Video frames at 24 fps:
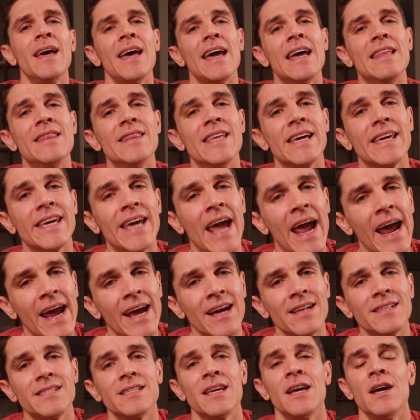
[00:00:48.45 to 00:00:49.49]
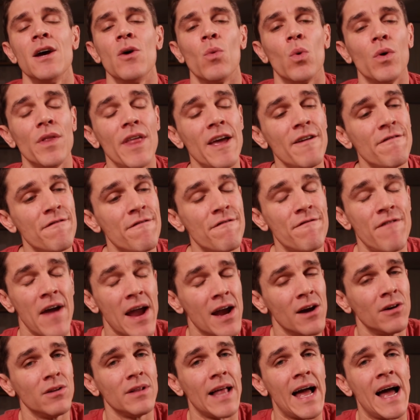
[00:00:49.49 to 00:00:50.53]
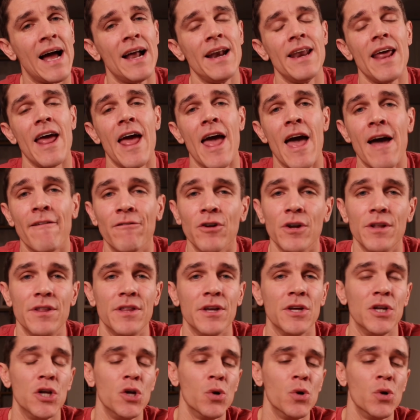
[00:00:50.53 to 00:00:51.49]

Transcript: And the can'ts, well, they fail at everything.